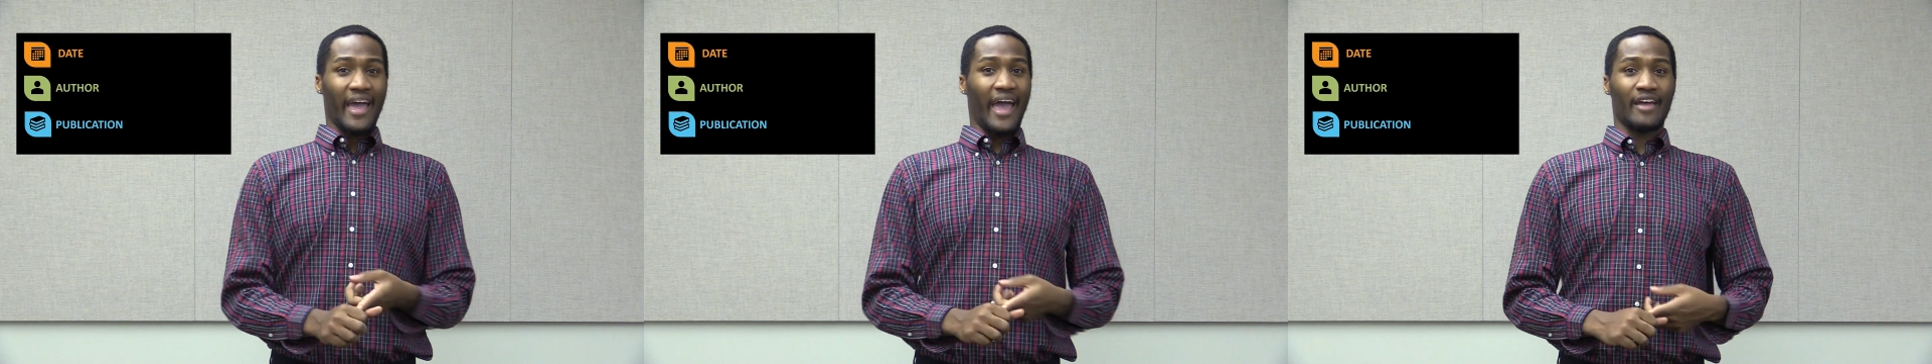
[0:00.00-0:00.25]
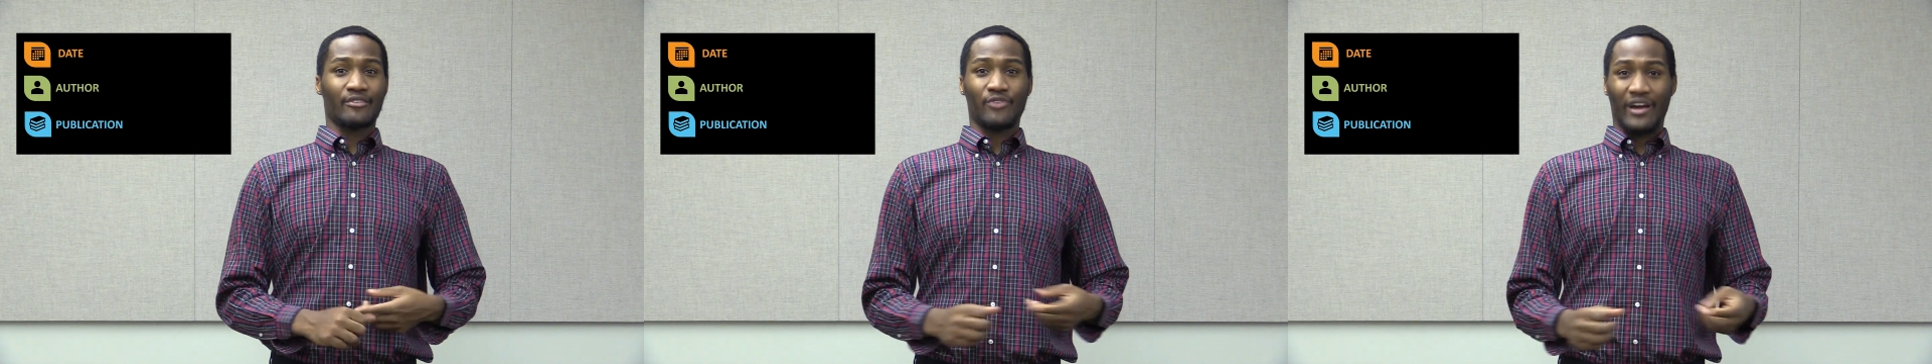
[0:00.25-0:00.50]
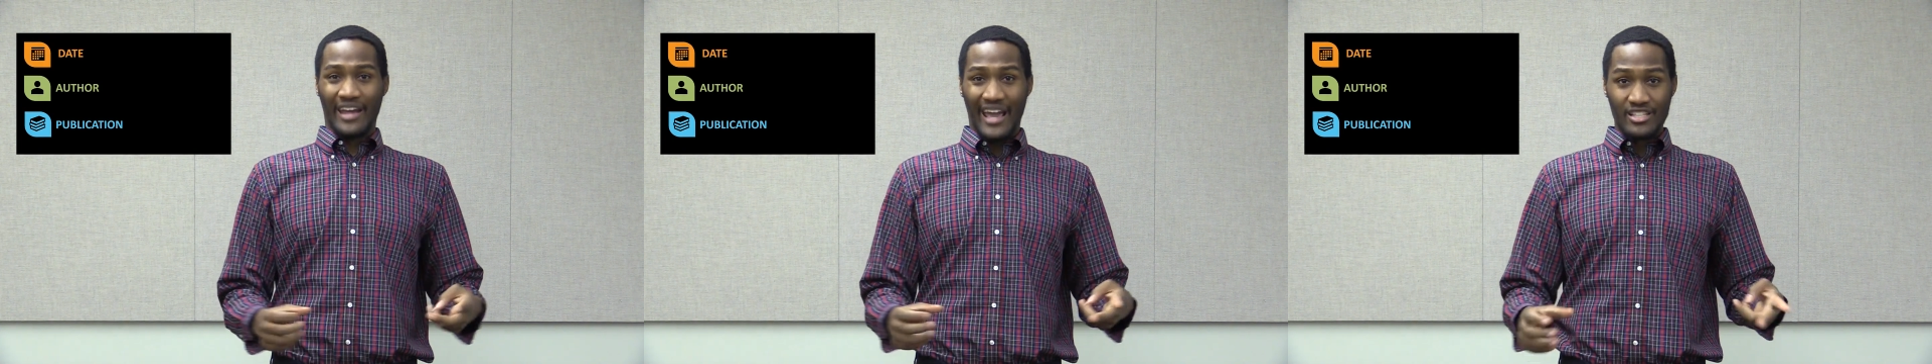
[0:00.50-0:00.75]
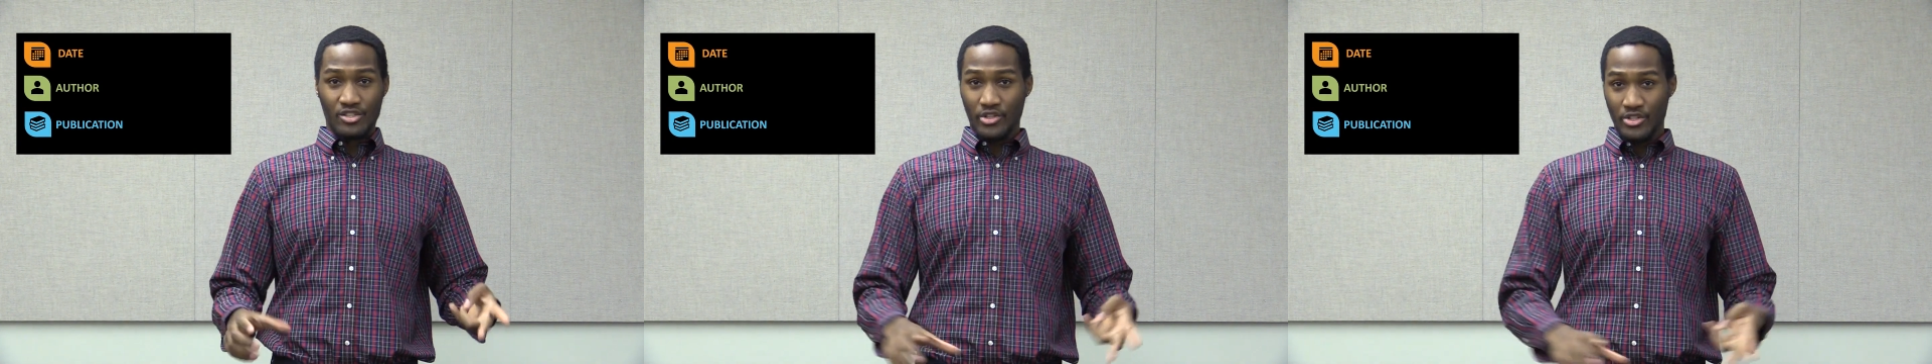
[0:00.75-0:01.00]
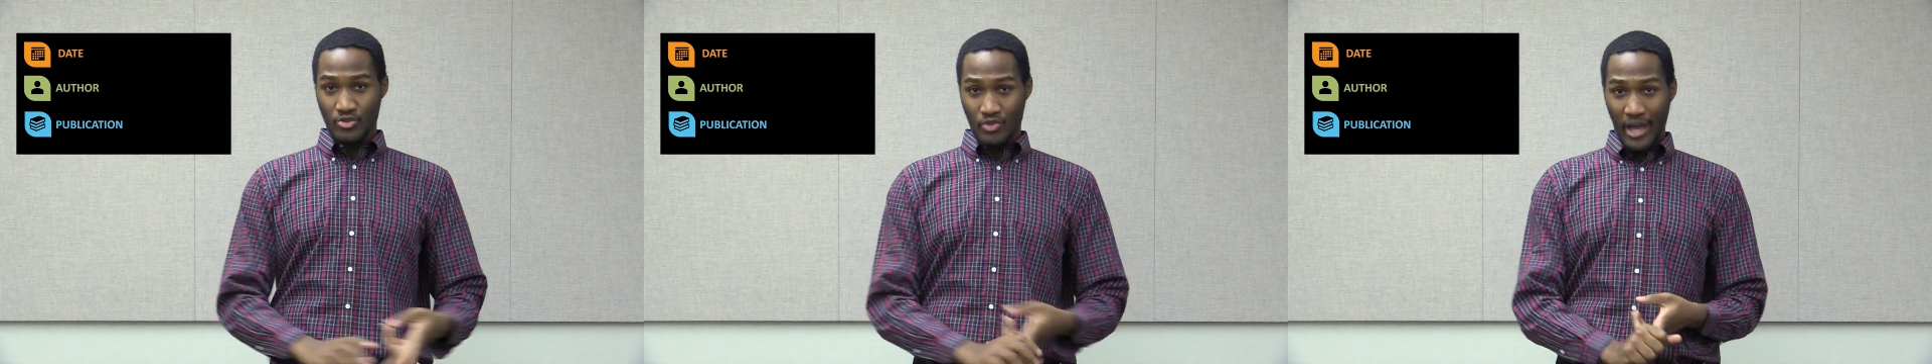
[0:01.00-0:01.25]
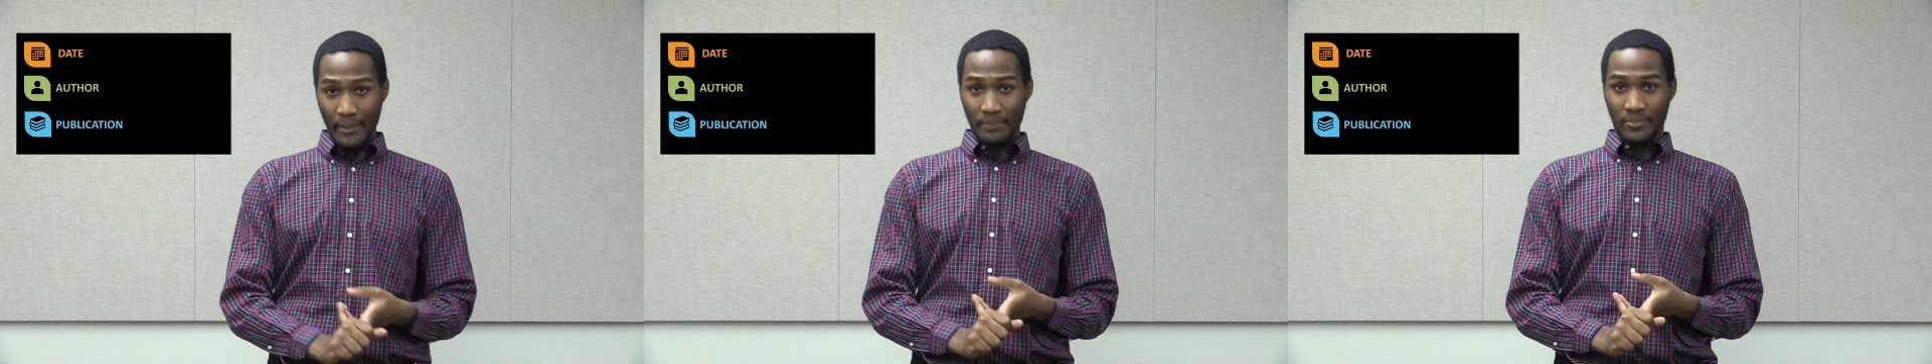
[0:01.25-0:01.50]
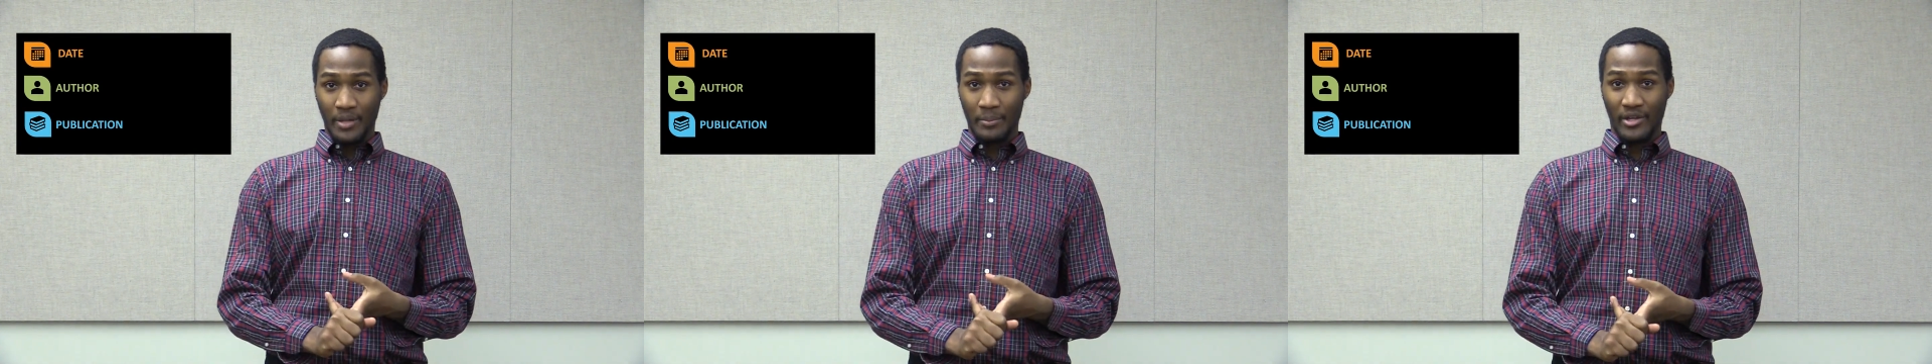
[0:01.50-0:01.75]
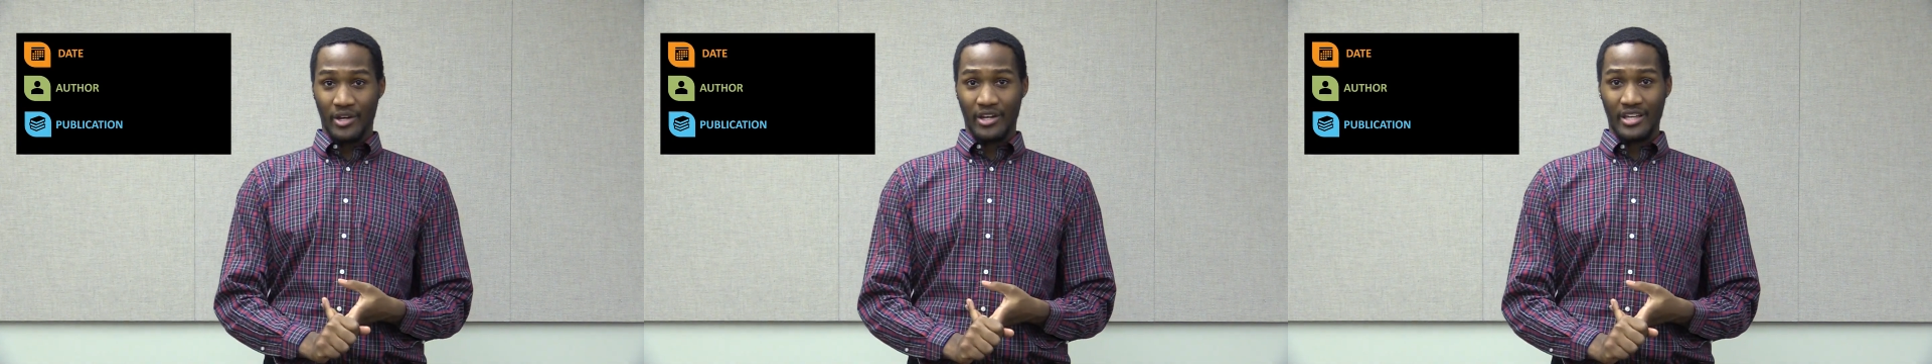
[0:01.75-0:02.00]
and financially strapped
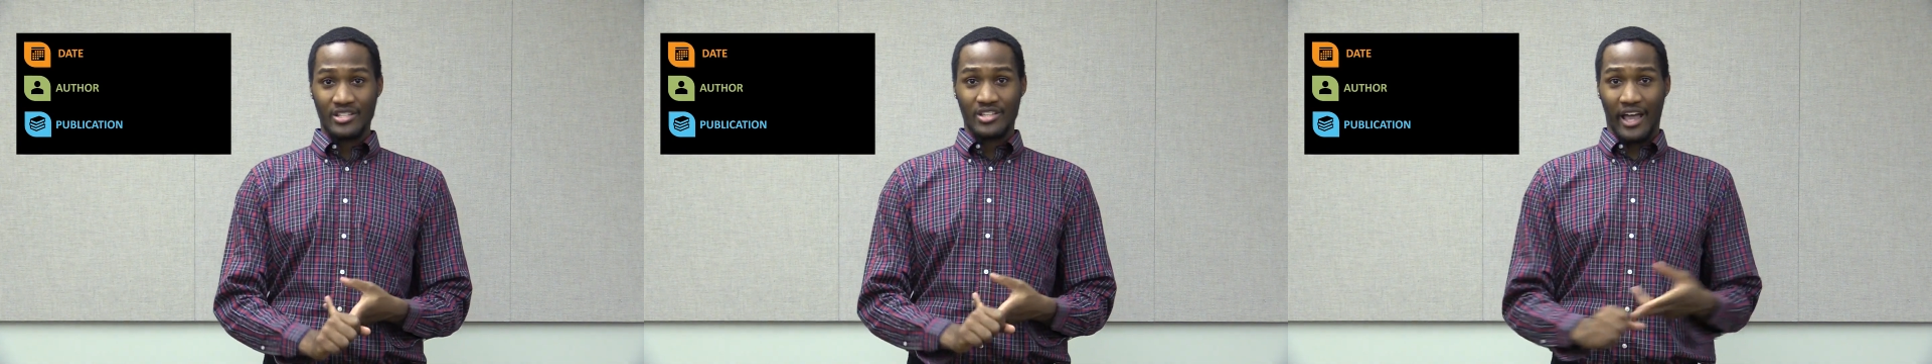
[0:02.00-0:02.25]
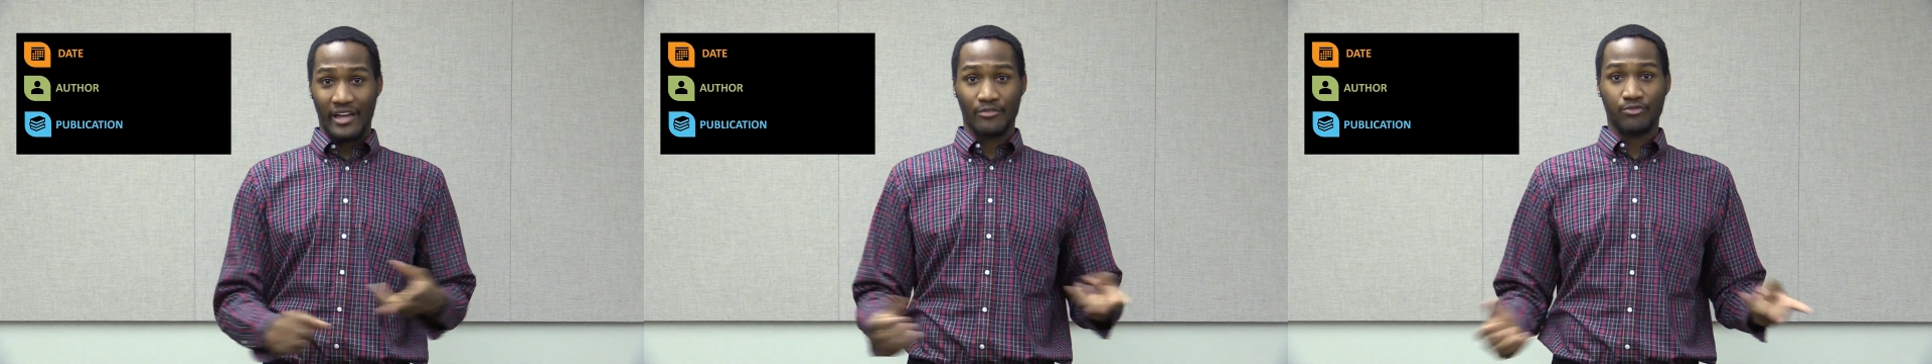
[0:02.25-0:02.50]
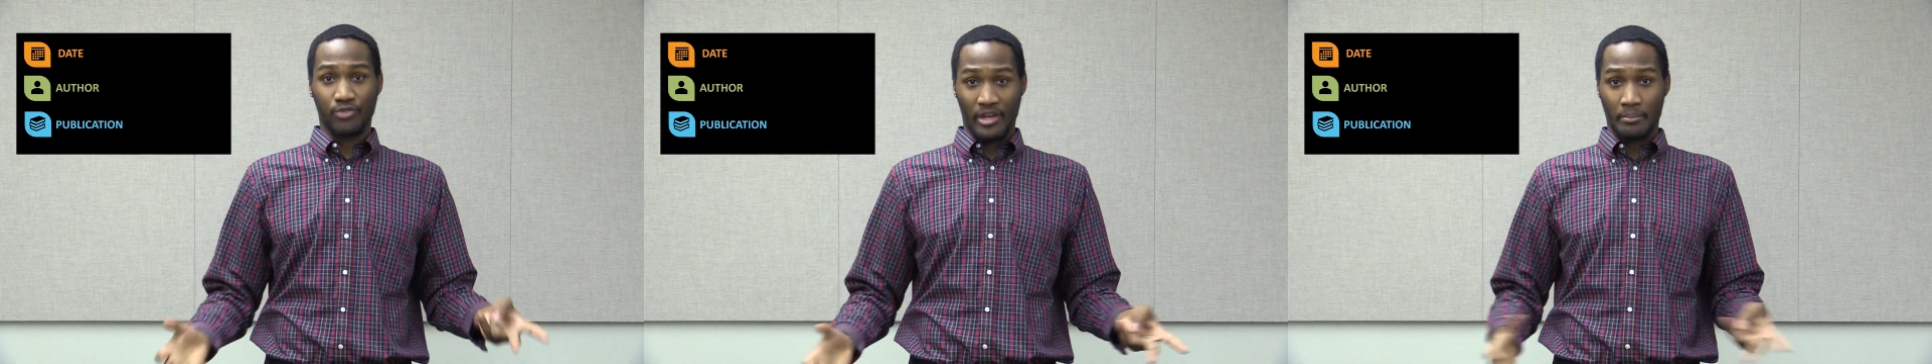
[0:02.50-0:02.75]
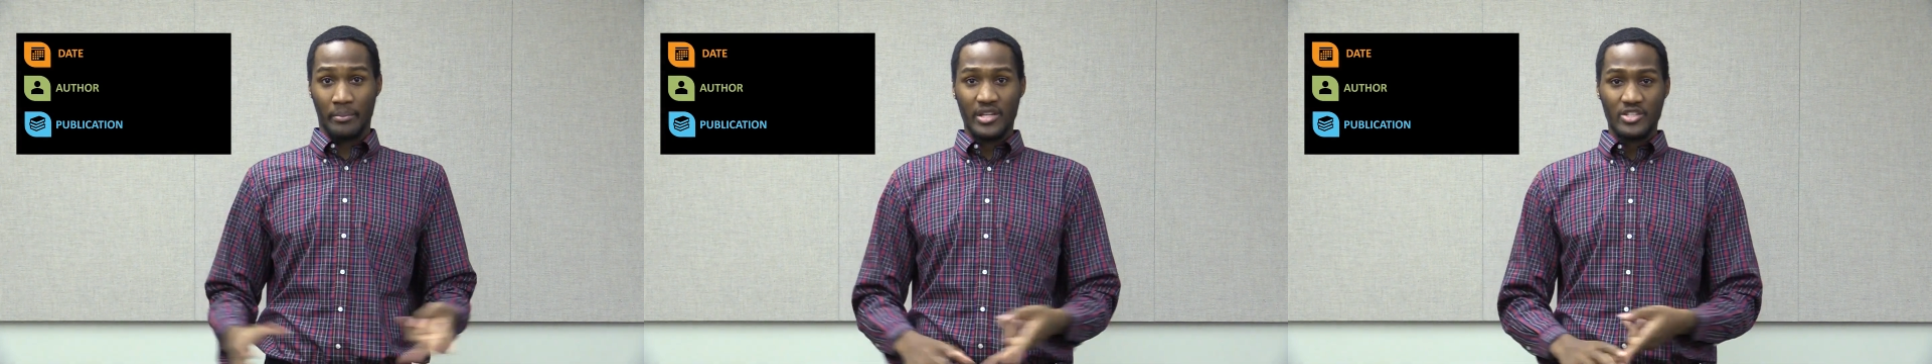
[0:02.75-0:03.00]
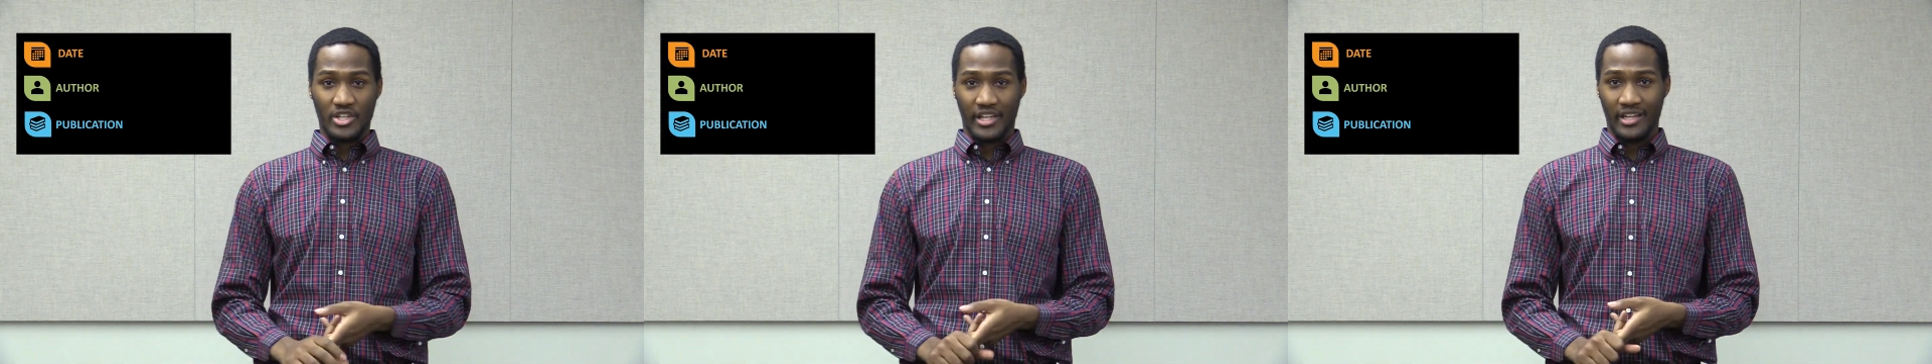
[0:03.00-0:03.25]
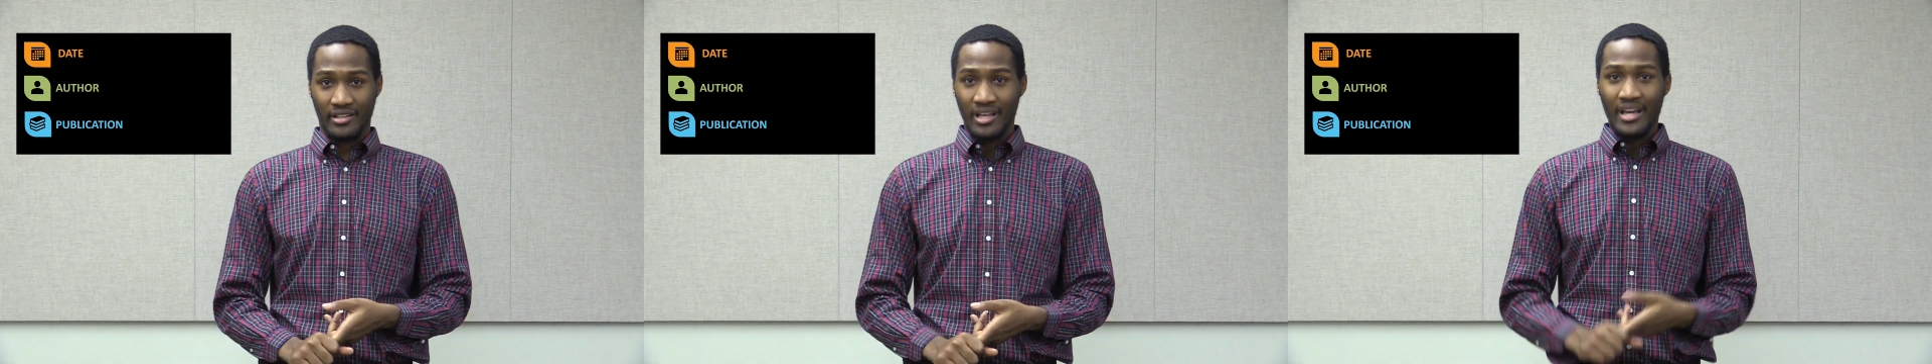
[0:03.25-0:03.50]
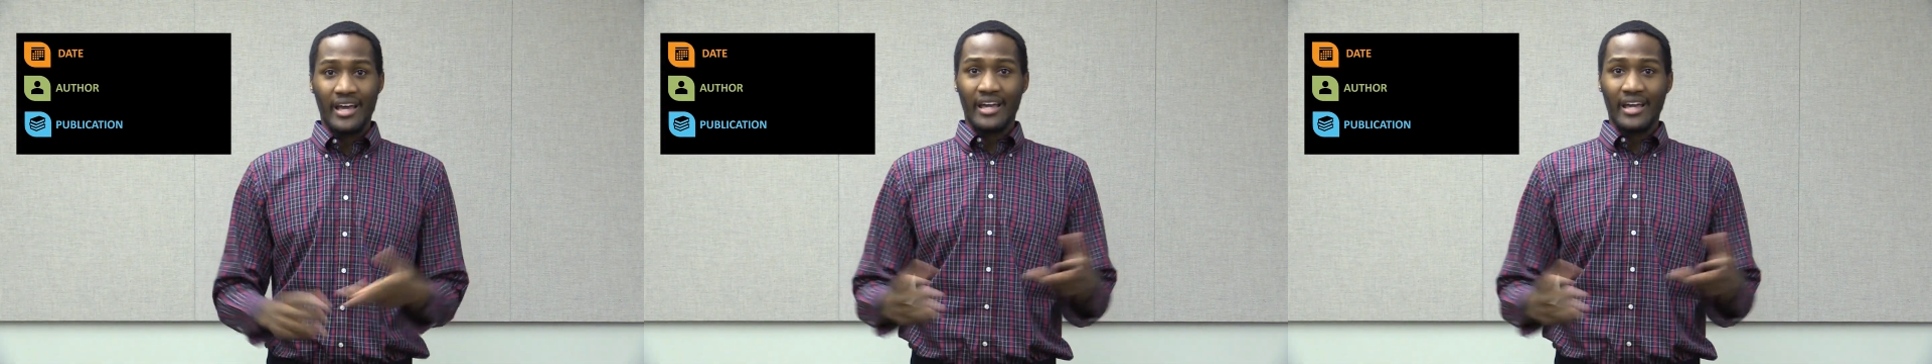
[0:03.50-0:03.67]
communities like Flint, Michigan,